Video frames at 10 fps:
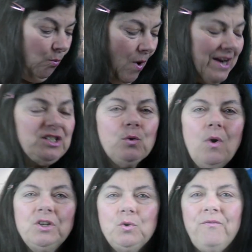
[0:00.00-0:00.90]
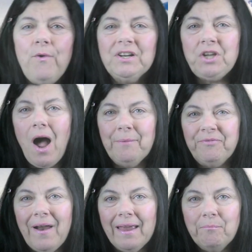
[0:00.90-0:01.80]
What is the 1-2-4 time
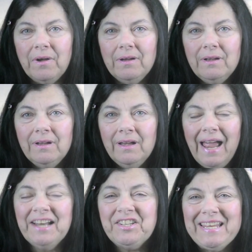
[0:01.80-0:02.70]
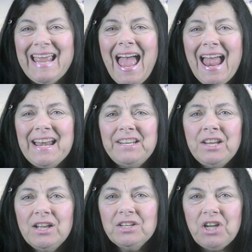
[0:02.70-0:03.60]
frame? It's the
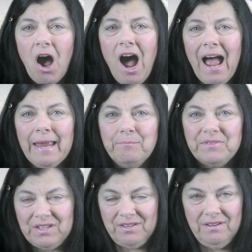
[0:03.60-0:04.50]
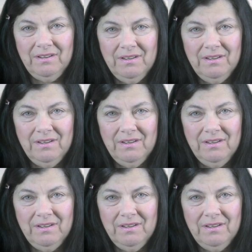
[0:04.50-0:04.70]
end times.